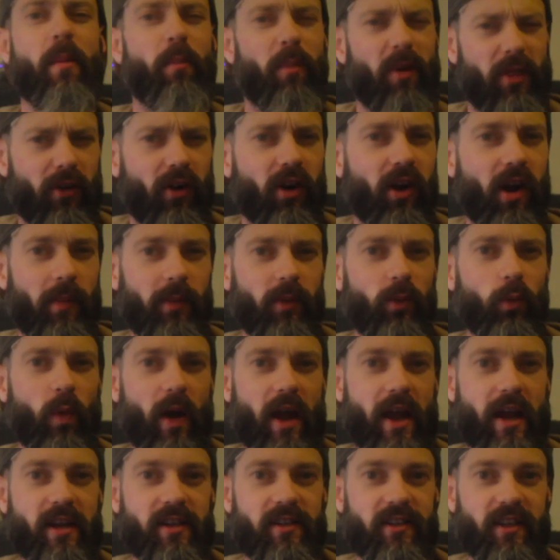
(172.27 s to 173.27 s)
but there are a couple
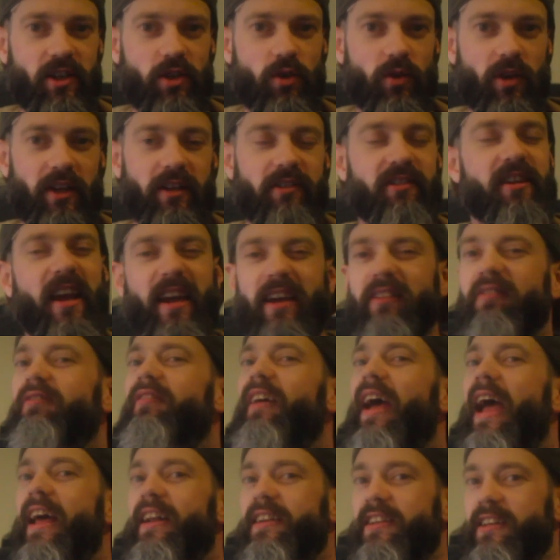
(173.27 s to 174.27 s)
ways that you can take
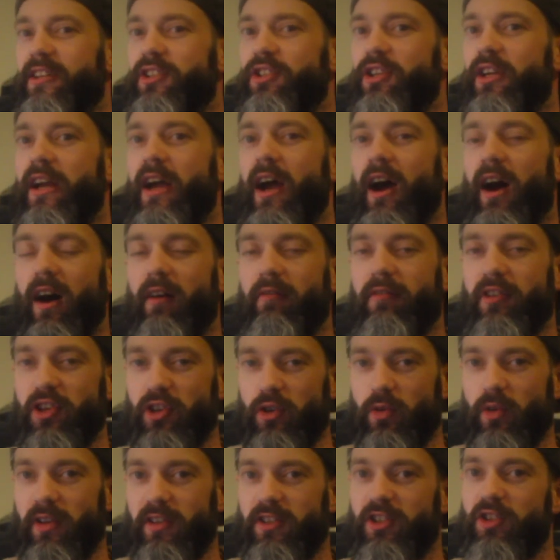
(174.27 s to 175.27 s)
advantage of a
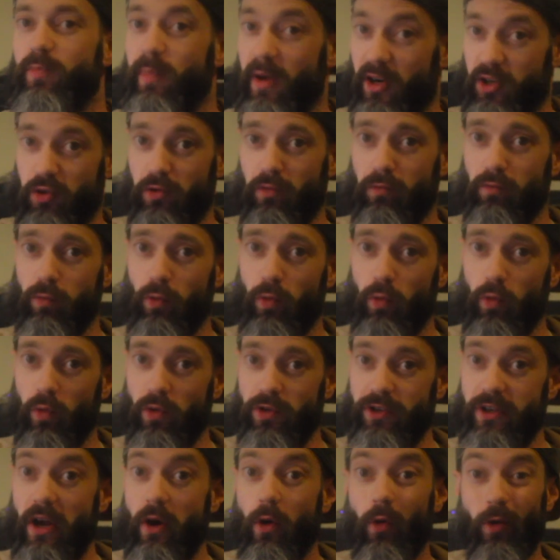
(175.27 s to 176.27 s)
unit's special
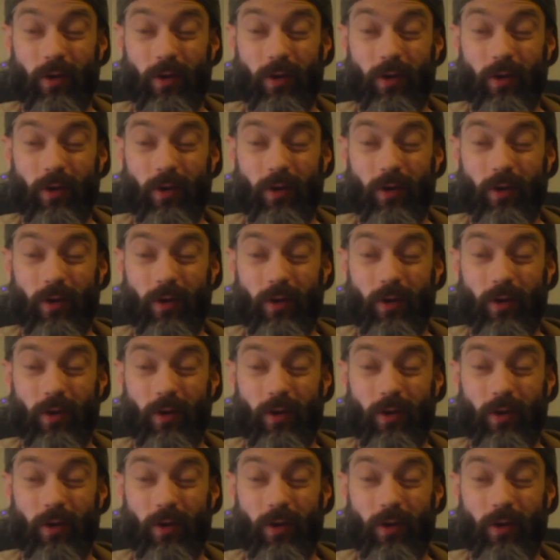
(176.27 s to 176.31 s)
rules,